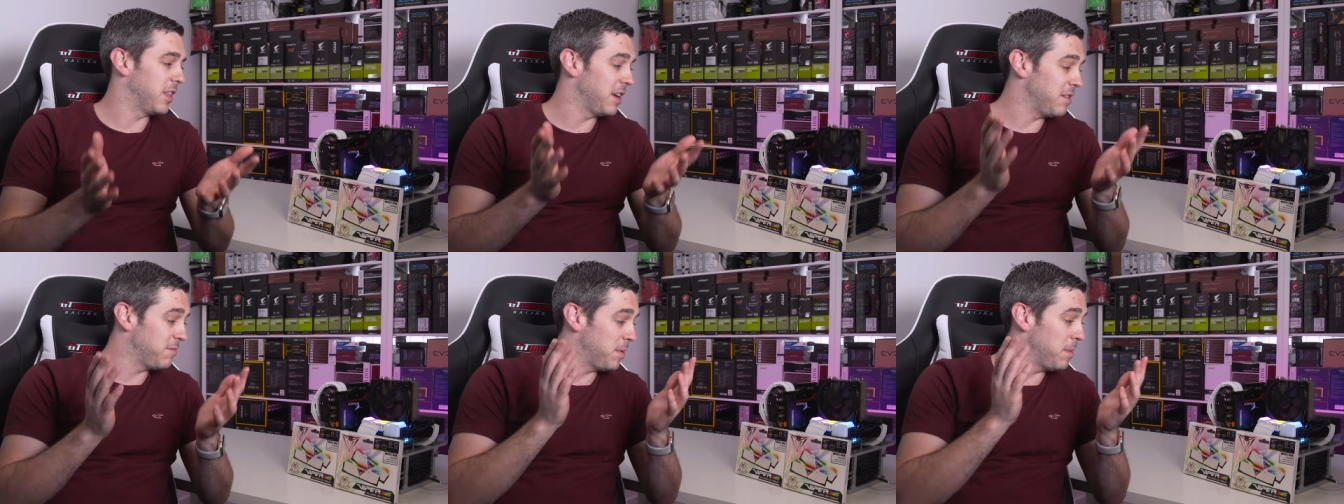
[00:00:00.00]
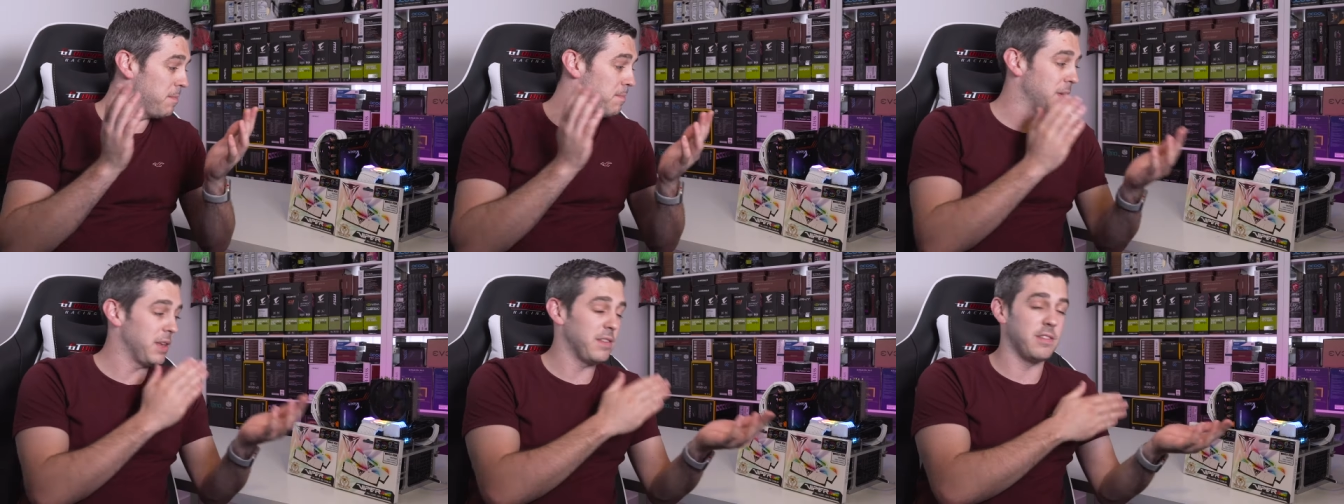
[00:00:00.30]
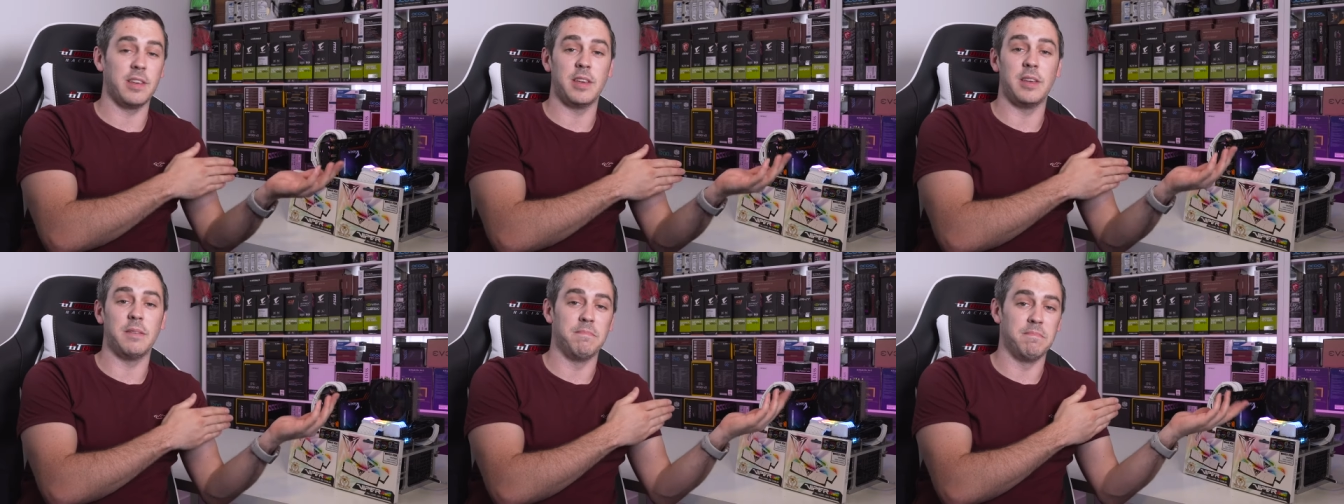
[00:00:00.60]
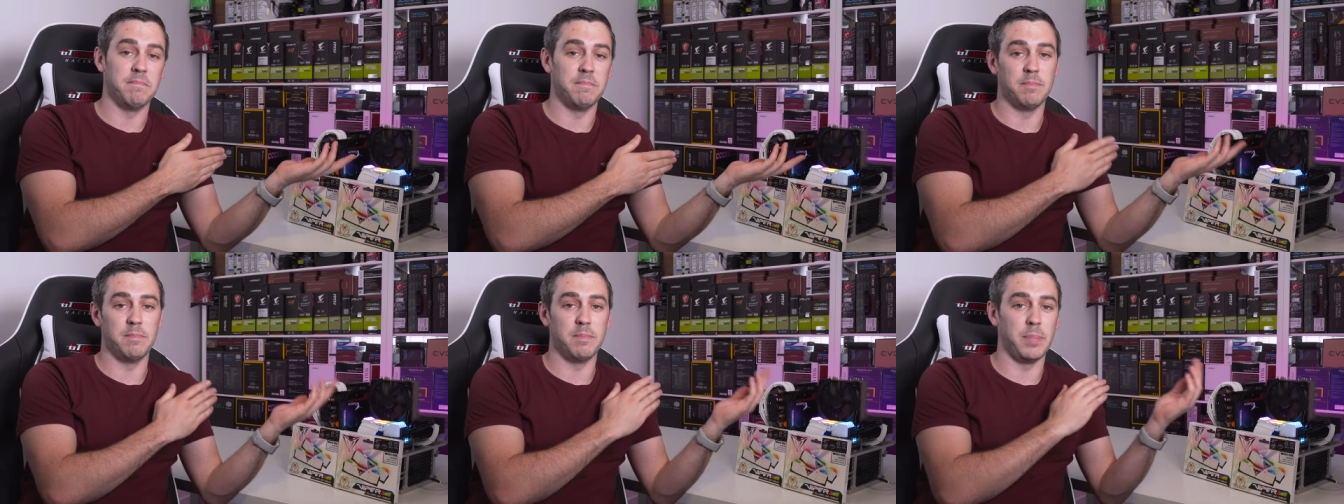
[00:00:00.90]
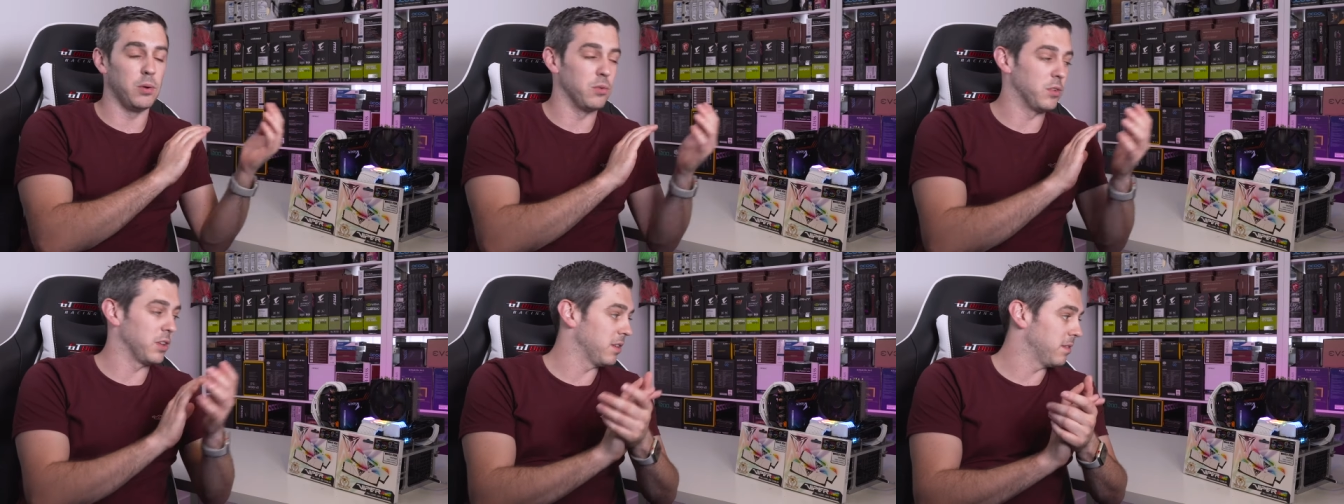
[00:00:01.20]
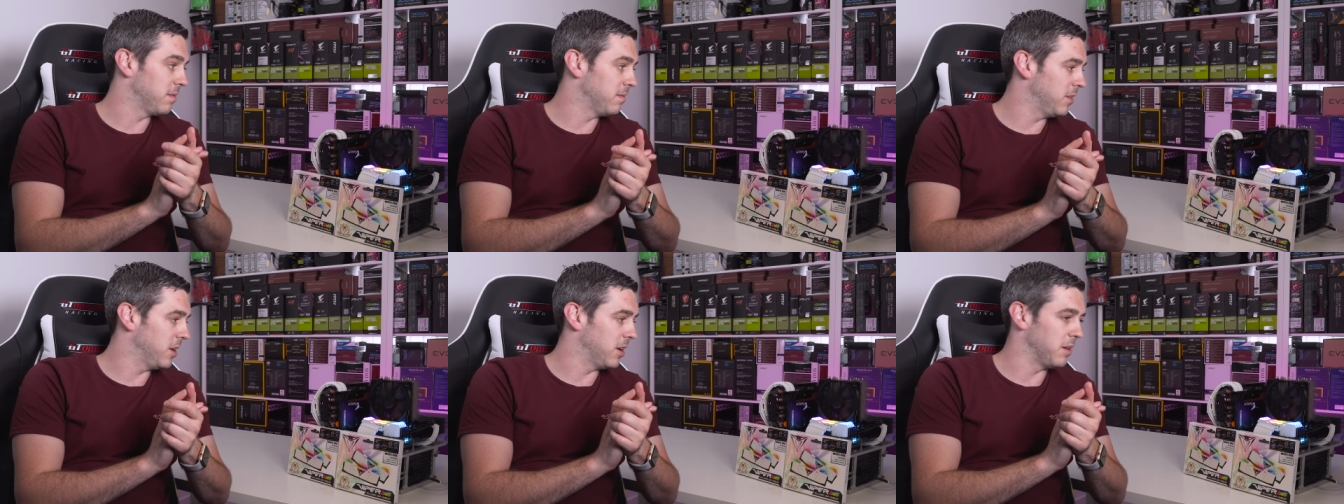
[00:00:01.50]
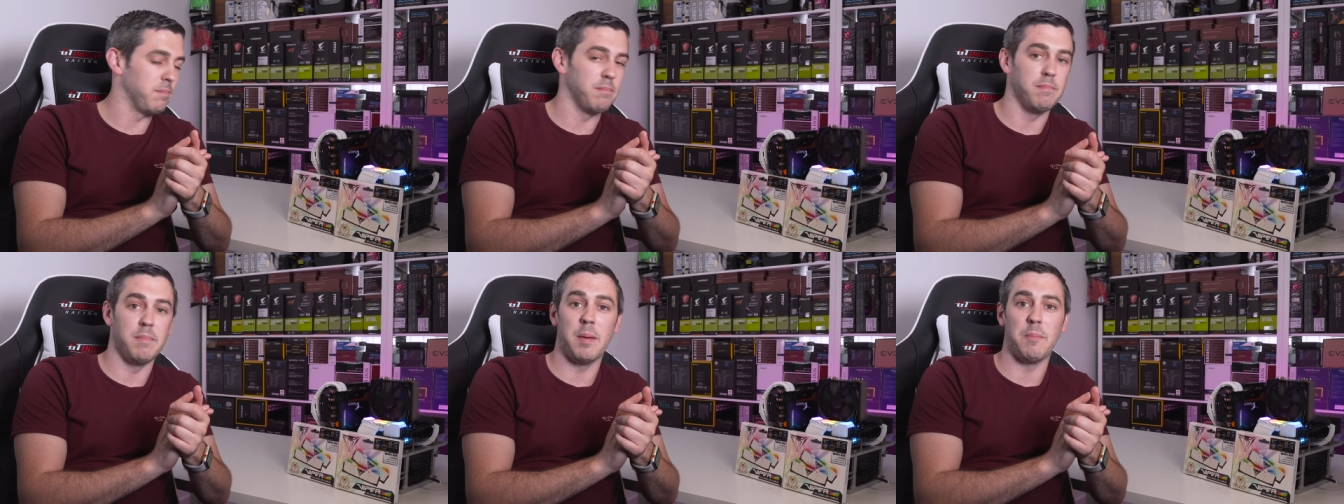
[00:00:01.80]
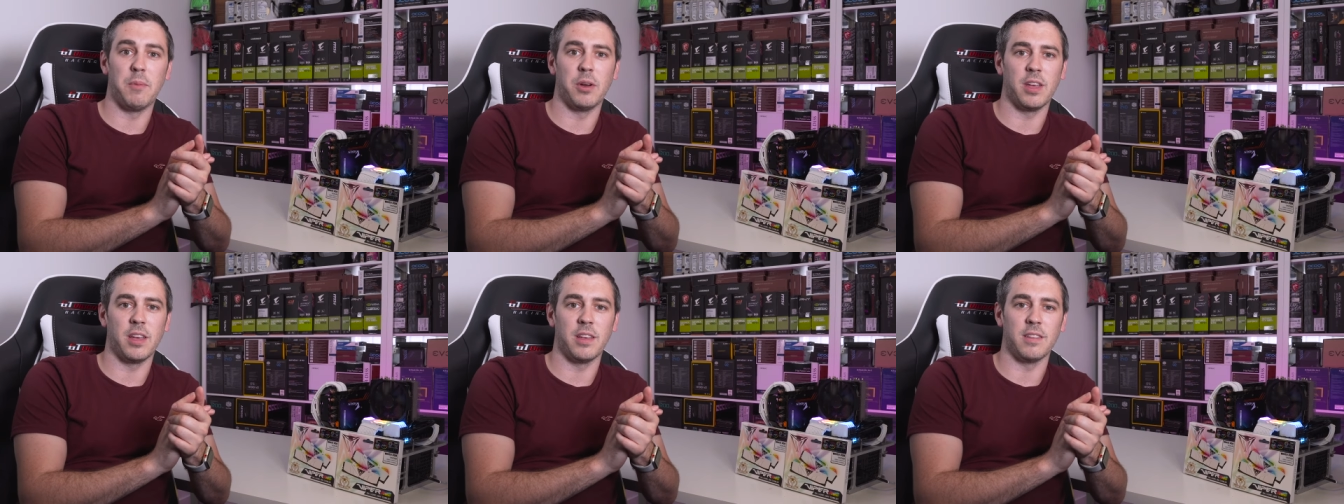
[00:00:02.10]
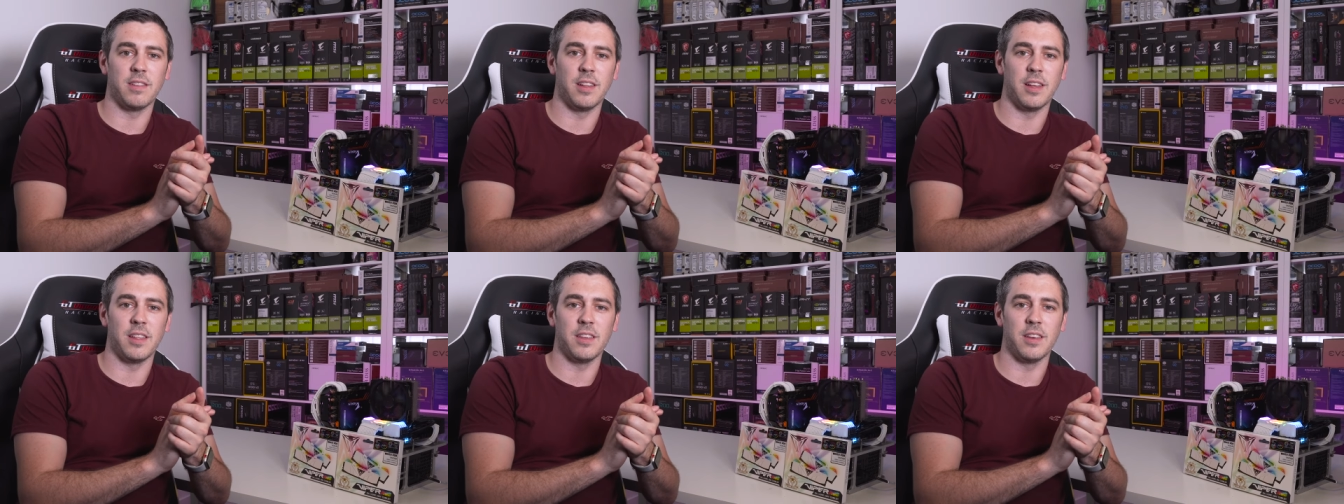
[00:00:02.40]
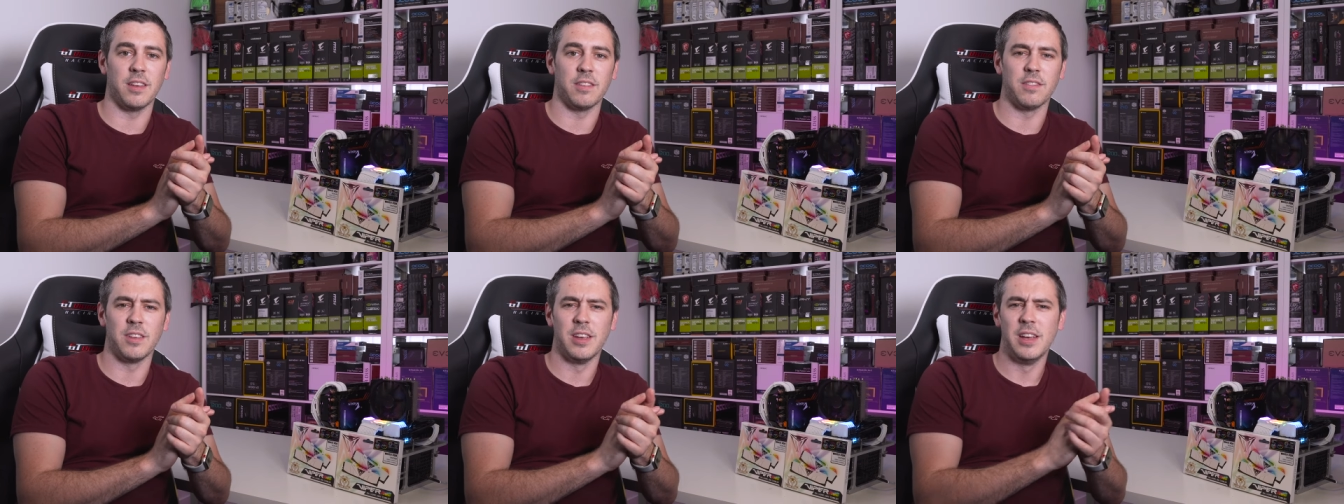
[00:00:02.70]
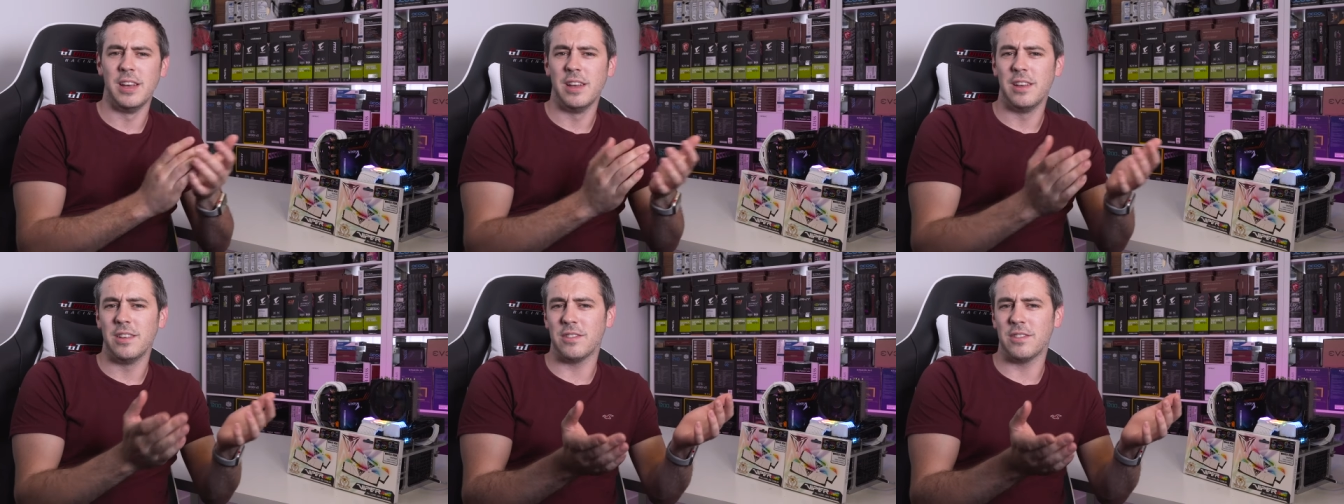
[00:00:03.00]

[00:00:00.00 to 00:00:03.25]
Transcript: They've been busy building, you know, memory kits like this.